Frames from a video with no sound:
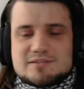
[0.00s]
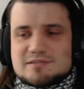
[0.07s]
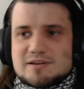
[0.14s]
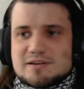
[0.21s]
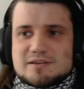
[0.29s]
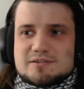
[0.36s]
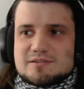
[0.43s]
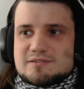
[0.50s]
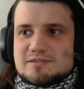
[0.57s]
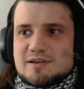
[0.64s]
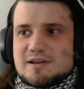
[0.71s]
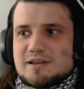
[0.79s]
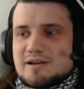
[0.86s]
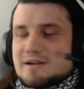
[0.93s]
Like you could
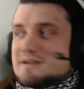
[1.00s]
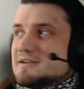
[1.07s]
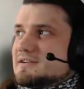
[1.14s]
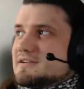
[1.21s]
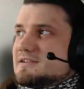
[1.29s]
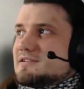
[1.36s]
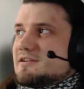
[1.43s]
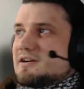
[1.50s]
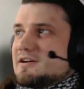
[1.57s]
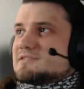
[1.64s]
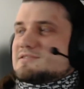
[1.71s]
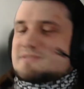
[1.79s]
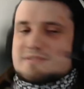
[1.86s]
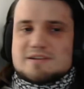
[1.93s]
say like,
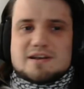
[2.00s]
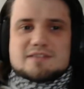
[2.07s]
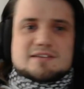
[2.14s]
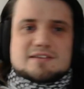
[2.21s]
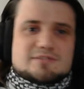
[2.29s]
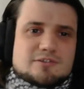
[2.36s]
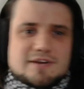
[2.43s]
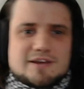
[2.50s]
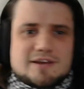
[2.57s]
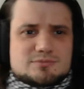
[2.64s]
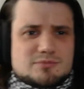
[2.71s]
it's at this location,